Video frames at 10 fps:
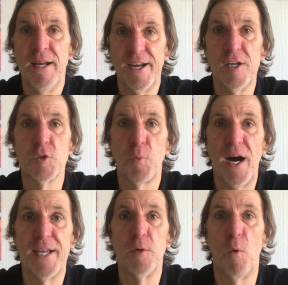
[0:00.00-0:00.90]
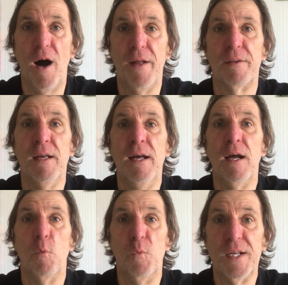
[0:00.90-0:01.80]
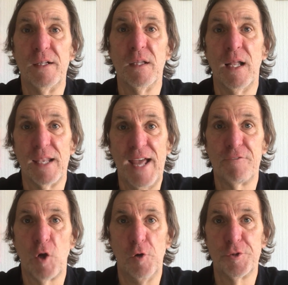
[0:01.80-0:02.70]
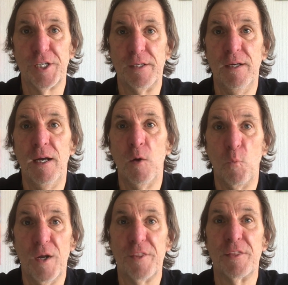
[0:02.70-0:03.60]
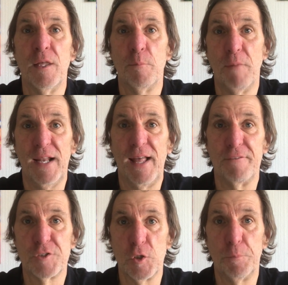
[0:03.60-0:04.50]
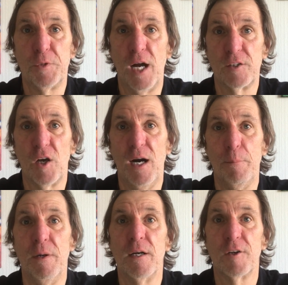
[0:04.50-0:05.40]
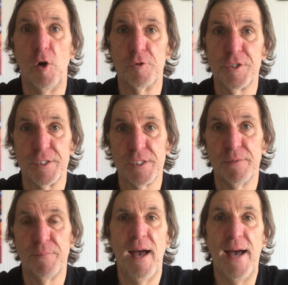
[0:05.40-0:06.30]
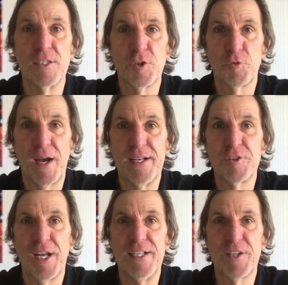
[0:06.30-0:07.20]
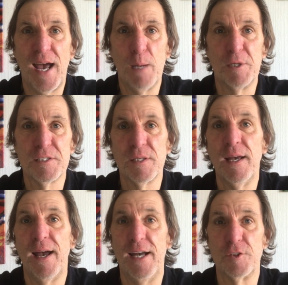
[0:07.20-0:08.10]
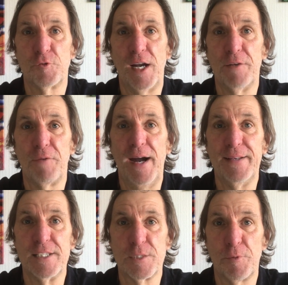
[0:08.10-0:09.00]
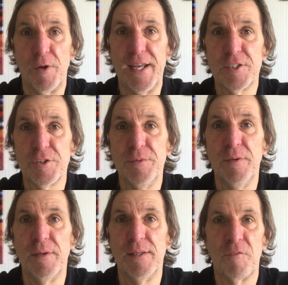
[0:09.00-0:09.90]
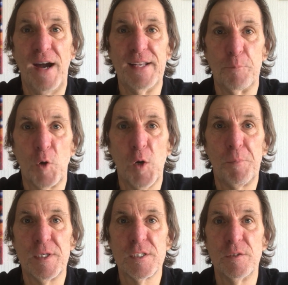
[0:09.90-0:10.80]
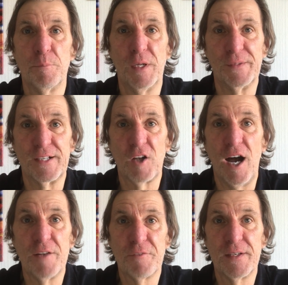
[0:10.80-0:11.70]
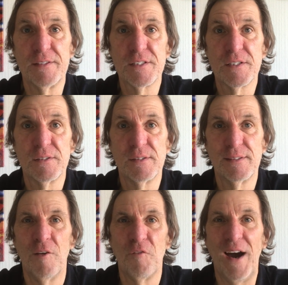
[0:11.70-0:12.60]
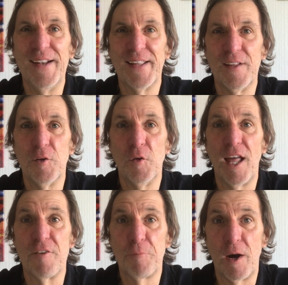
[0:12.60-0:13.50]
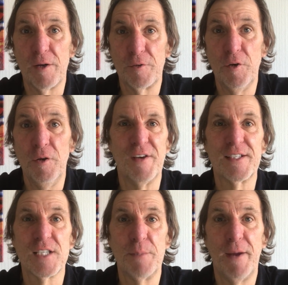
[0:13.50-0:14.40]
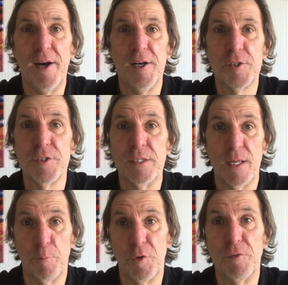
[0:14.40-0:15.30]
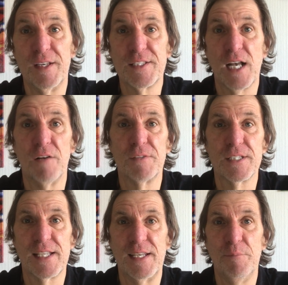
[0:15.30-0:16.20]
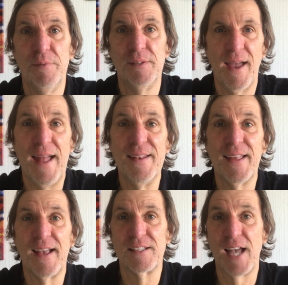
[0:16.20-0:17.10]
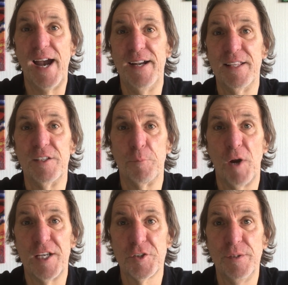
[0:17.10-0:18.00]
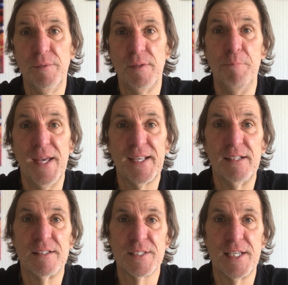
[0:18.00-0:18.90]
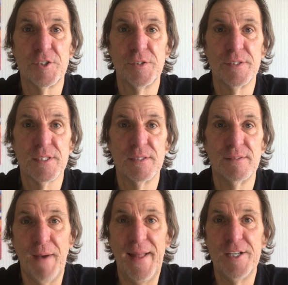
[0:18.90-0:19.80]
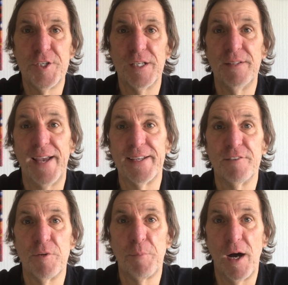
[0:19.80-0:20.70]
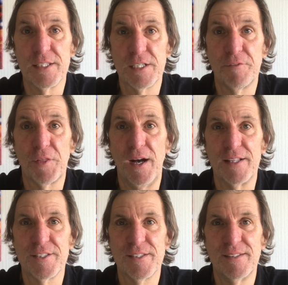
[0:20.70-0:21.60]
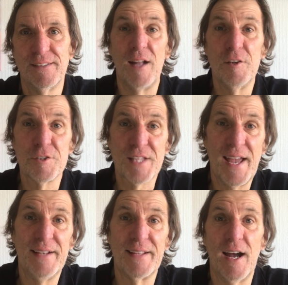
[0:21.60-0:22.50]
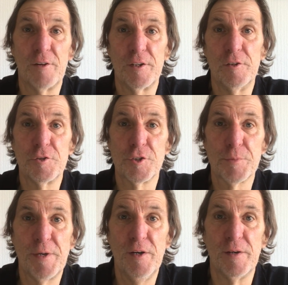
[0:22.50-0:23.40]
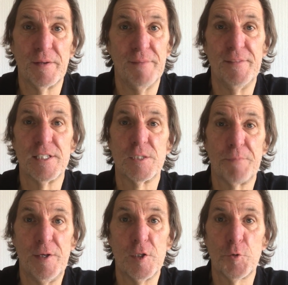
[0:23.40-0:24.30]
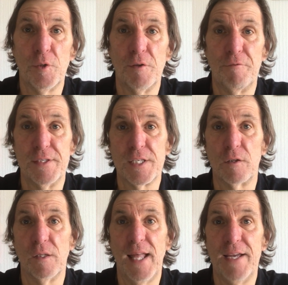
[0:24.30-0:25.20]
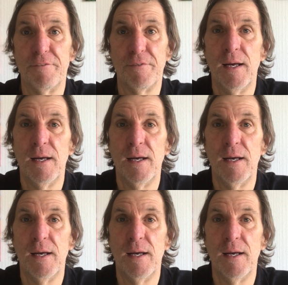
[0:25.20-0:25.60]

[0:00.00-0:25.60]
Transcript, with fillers: Here's why you want real life coaching with my life soup dot com coaches. As you try to change habits, as you try to find inspiration, finding purpose, building confidence, finding a new life partner, fixing a marriage, improving self-esteem, ending anxiety and depression, making decisions, managing negative and positive thoughts, understanding how to use your spirit in this spiritual, physical life.